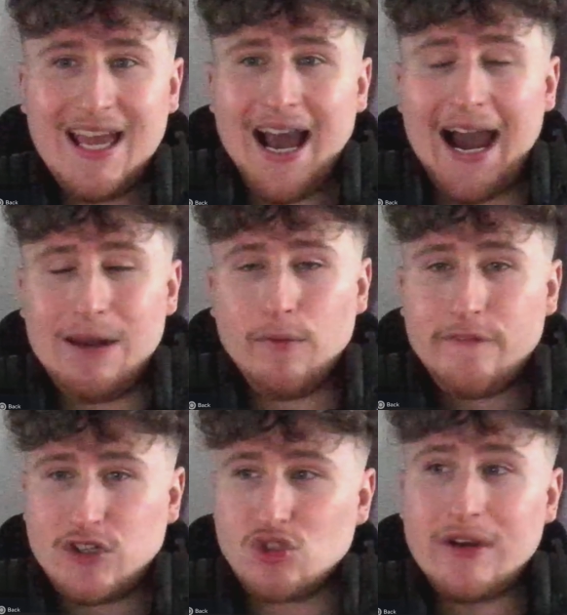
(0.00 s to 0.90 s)
and it would
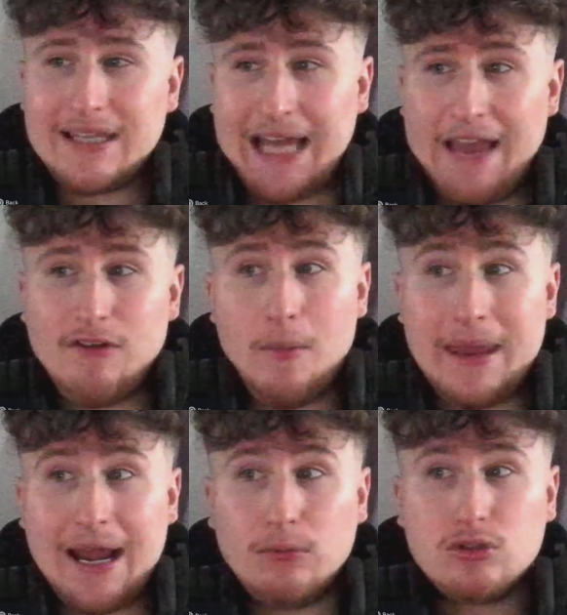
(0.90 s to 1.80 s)
frustrate the life out of me.
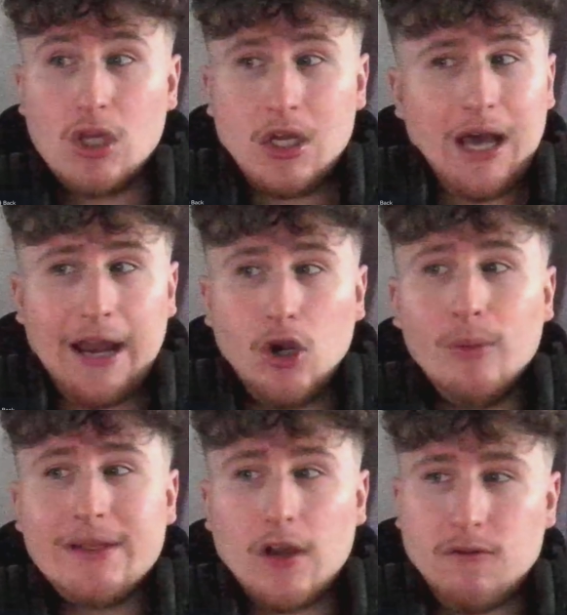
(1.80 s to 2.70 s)
And I
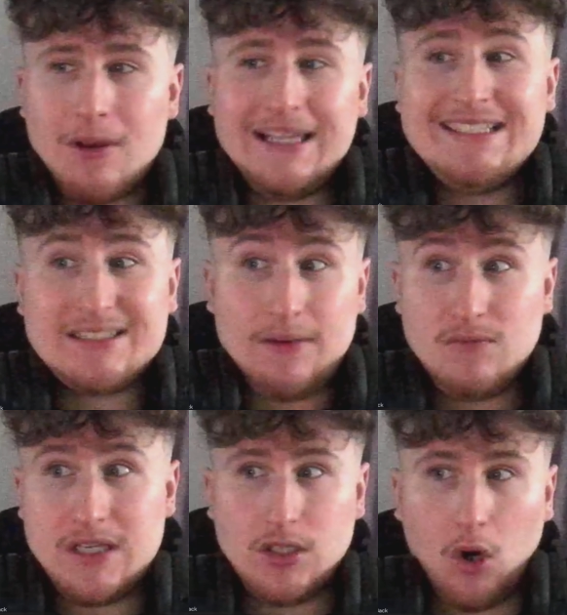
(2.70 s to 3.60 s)
normally go for at least
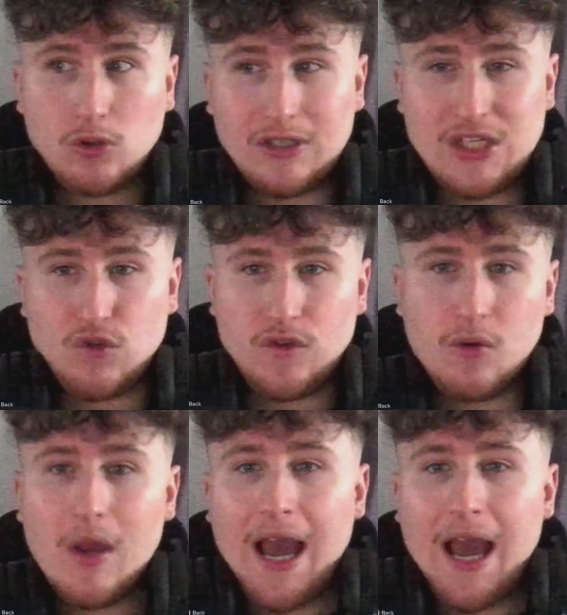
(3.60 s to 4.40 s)
17 goals on each review,